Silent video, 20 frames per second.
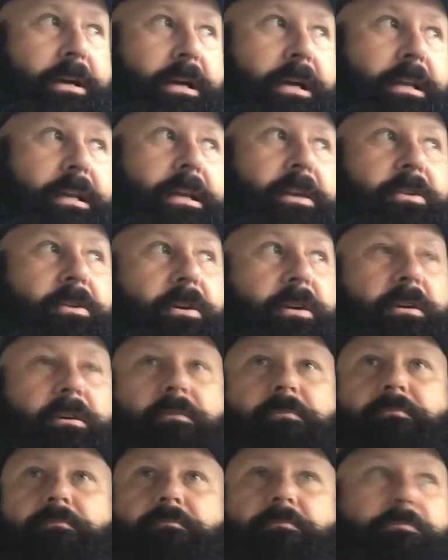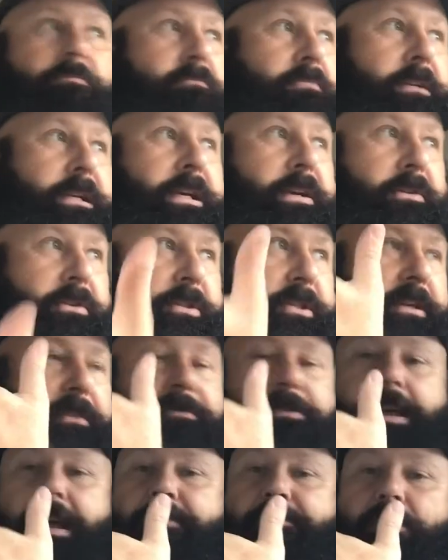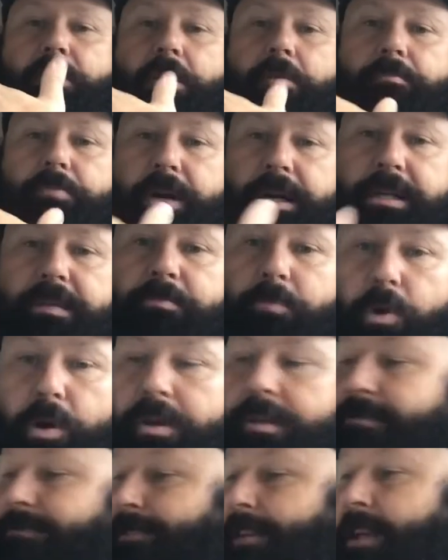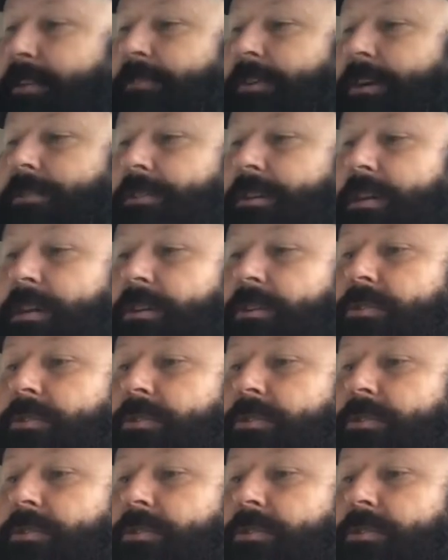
it either kills the flavor or brings more of the flavor out.